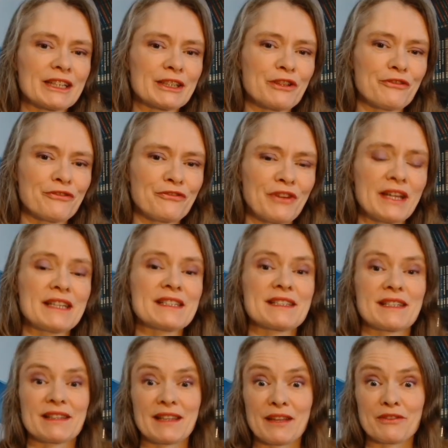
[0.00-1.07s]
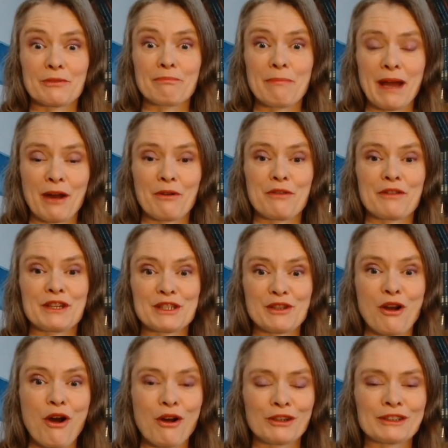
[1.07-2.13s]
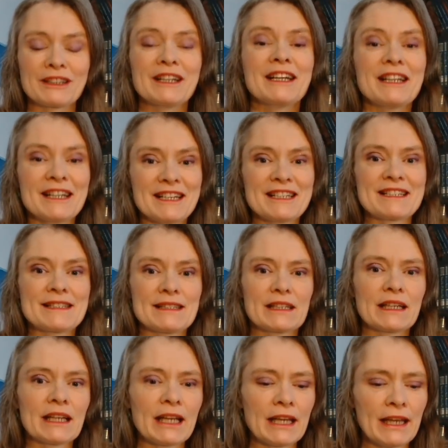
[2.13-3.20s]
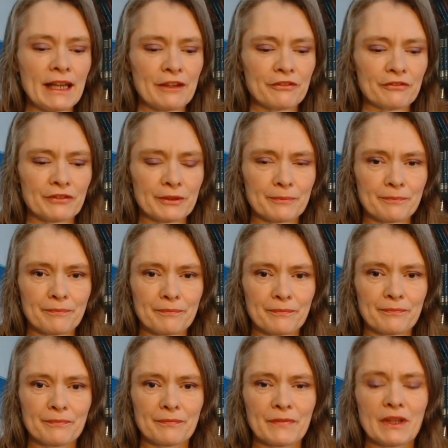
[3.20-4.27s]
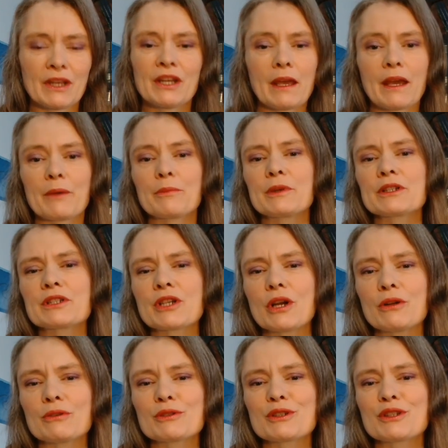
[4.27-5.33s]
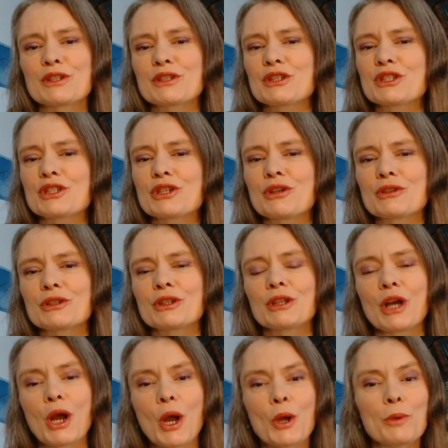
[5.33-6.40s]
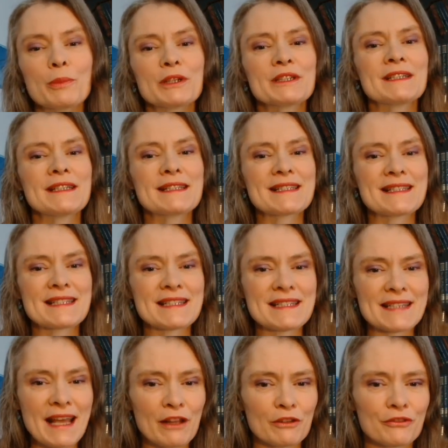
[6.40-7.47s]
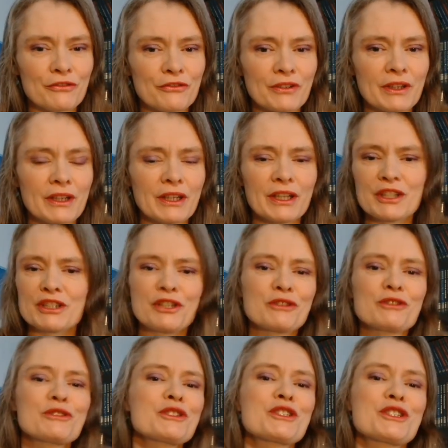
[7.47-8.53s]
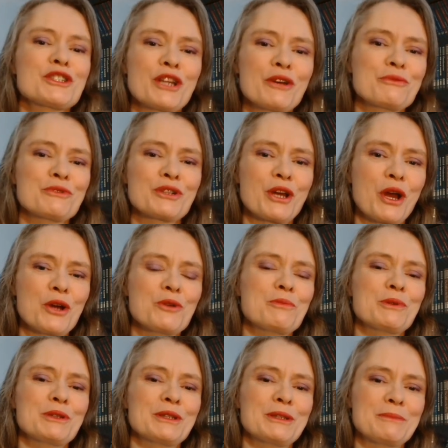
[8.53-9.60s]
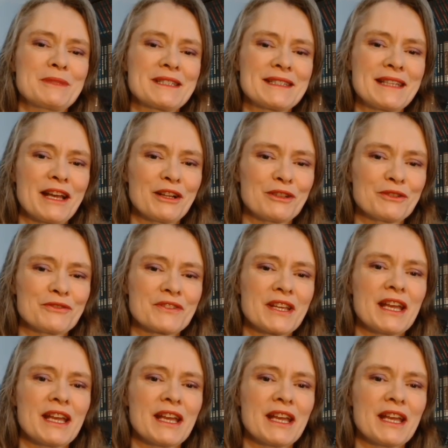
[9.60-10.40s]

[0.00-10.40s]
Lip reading: The face that the mouth is on is the cliff. And we're told that the tunnel opened itself. Tunnels don't open themselves.